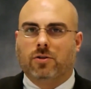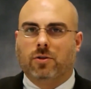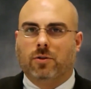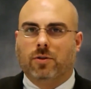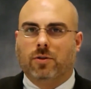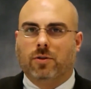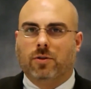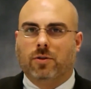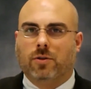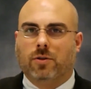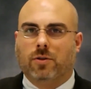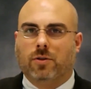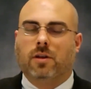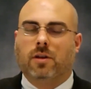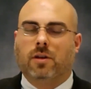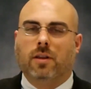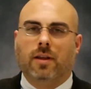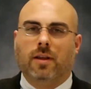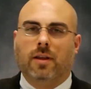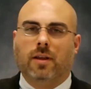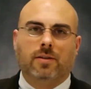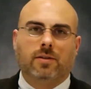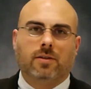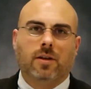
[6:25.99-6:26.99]
So this is a
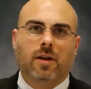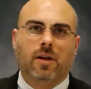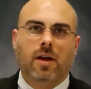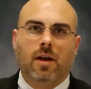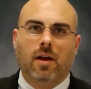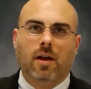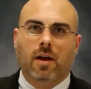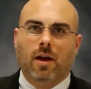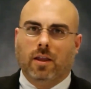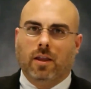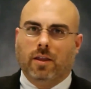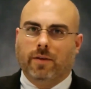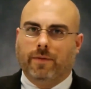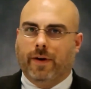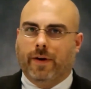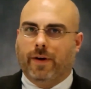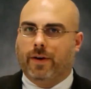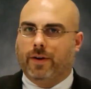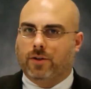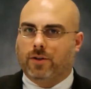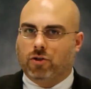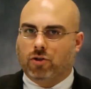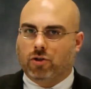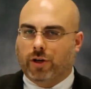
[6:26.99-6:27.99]
list of the
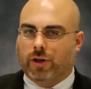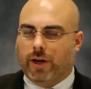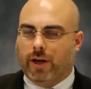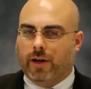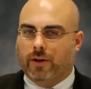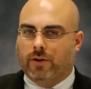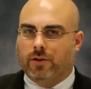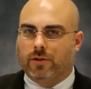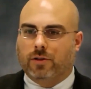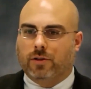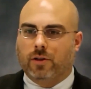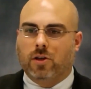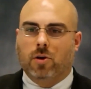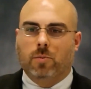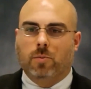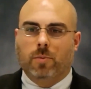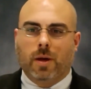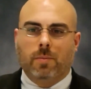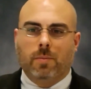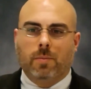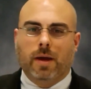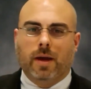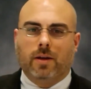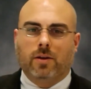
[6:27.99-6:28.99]
various changes that you
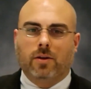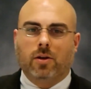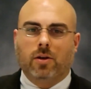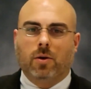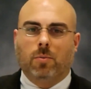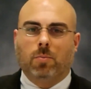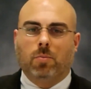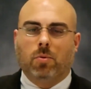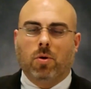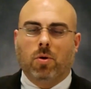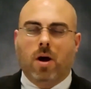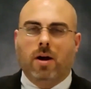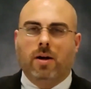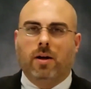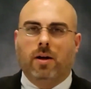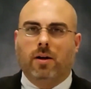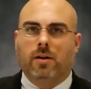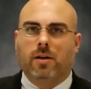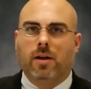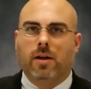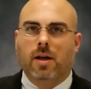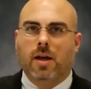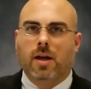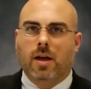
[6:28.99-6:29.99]
may make to your
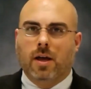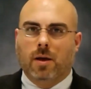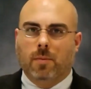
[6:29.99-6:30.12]
product